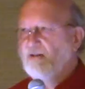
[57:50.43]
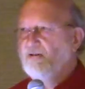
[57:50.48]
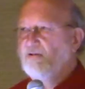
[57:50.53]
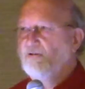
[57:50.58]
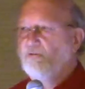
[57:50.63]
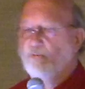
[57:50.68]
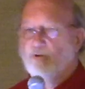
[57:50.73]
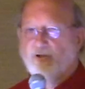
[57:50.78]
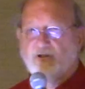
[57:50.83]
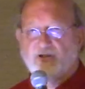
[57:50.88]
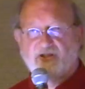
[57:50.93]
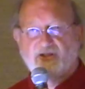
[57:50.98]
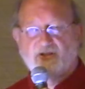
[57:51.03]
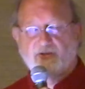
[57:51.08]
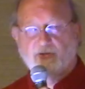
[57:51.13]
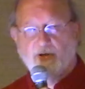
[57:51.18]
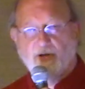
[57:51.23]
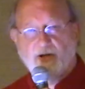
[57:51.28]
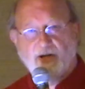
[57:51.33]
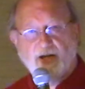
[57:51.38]
We're
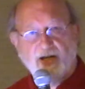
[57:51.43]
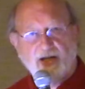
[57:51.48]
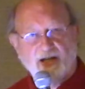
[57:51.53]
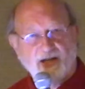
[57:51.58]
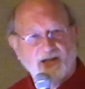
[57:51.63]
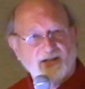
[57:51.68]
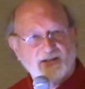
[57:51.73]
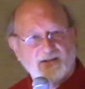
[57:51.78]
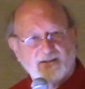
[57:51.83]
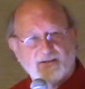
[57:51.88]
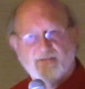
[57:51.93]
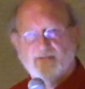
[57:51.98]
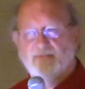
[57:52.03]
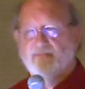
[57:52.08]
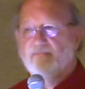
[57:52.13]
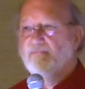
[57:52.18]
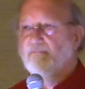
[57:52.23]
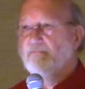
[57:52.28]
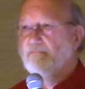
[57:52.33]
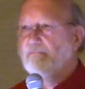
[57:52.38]
destroying it.
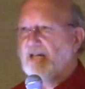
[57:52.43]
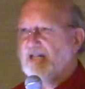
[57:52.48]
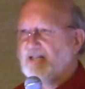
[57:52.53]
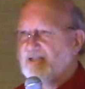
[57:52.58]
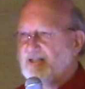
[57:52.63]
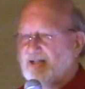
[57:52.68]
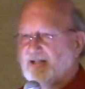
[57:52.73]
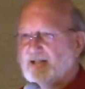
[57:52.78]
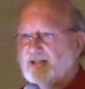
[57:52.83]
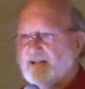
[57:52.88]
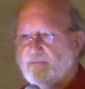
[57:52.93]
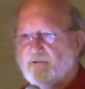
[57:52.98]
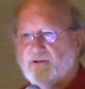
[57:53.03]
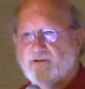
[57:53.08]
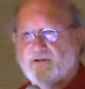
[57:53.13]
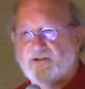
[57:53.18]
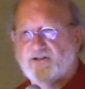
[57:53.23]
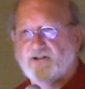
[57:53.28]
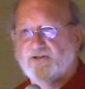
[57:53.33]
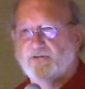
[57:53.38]
Basically, we're
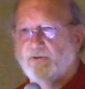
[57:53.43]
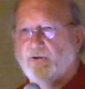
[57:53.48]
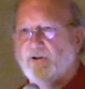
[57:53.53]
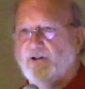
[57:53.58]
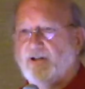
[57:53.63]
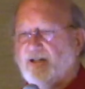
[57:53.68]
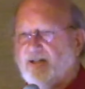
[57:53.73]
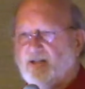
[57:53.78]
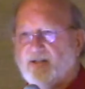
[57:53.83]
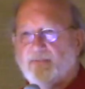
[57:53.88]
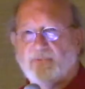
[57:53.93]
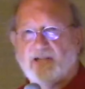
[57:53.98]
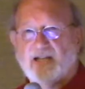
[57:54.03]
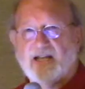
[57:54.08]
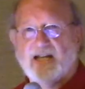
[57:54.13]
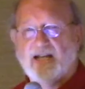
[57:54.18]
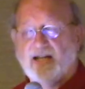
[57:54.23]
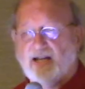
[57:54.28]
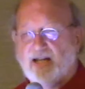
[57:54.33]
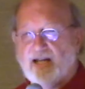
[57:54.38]
destroying the
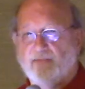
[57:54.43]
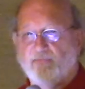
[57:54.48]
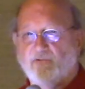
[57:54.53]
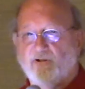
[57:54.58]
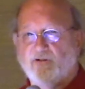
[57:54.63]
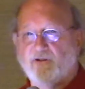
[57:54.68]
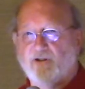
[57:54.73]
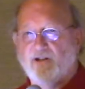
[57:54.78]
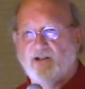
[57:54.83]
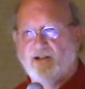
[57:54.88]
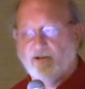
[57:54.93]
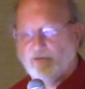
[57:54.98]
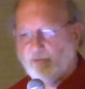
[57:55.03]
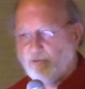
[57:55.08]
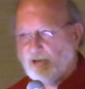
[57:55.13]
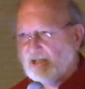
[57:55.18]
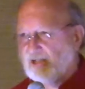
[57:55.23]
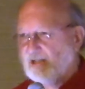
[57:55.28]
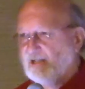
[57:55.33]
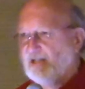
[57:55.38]
planet, and we're doing it
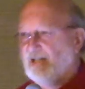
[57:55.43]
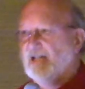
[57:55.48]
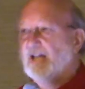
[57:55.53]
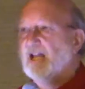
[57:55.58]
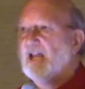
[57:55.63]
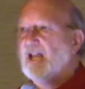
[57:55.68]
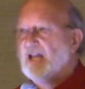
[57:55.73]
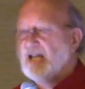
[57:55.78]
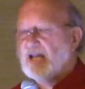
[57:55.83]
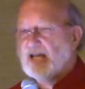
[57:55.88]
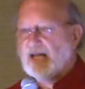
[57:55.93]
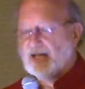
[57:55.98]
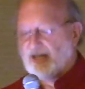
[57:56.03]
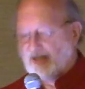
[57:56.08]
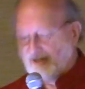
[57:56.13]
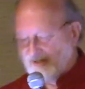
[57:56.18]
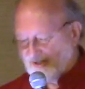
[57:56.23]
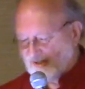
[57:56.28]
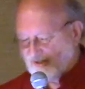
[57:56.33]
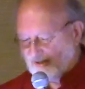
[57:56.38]
quickly, and
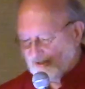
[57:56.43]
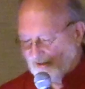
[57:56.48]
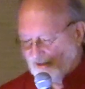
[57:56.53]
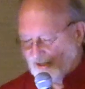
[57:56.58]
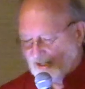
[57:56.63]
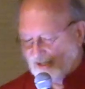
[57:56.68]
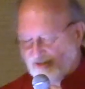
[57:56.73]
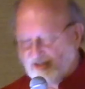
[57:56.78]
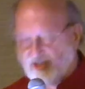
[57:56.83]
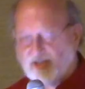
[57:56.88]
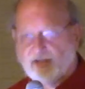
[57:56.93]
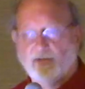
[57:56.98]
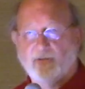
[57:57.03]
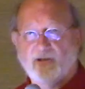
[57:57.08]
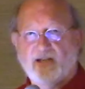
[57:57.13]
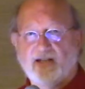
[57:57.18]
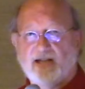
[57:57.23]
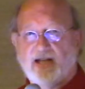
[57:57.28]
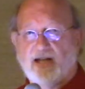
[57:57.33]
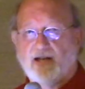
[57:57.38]
it's not
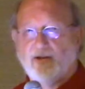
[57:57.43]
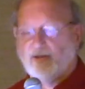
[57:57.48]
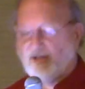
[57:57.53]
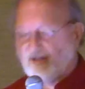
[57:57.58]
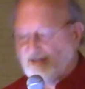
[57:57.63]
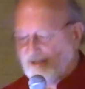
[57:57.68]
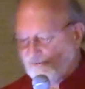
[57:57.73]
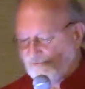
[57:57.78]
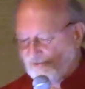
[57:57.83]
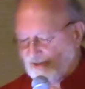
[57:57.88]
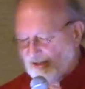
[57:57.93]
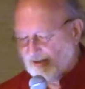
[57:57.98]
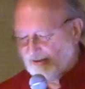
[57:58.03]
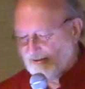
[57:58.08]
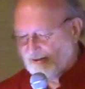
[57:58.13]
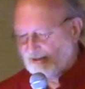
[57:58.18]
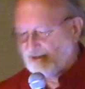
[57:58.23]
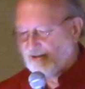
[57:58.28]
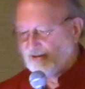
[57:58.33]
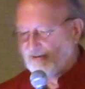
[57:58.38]
slowing down. It's, if
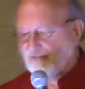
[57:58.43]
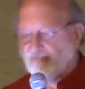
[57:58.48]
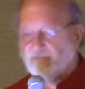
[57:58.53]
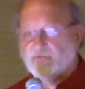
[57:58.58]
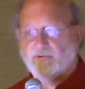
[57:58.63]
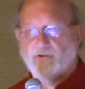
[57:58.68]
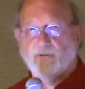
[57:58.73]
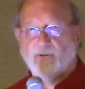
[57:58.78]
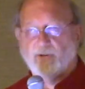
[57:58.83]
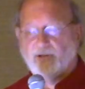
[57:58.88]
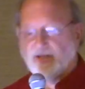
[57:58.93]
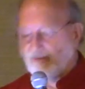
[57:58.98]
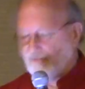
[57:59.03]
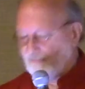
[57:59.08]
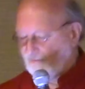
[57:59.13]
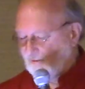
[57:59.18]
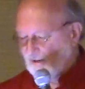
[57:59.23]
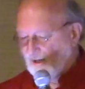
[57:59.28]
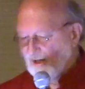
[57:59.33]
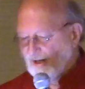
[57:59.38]
anything, growing
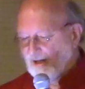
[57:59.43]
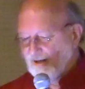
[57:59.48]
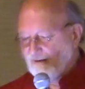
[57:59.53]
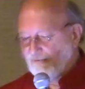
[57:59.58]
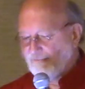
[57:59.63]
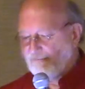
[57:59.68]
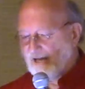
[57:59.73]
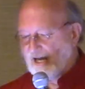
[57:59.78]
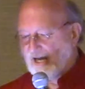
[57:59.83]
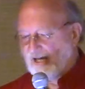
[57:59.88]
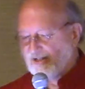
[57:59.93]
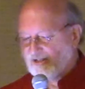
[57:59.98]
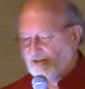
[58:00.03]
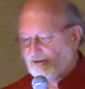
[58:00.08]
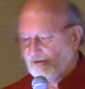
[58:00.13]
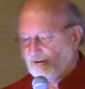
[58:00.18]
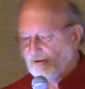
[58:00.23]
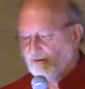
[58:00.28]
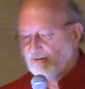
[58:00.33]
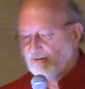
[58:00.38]
faster.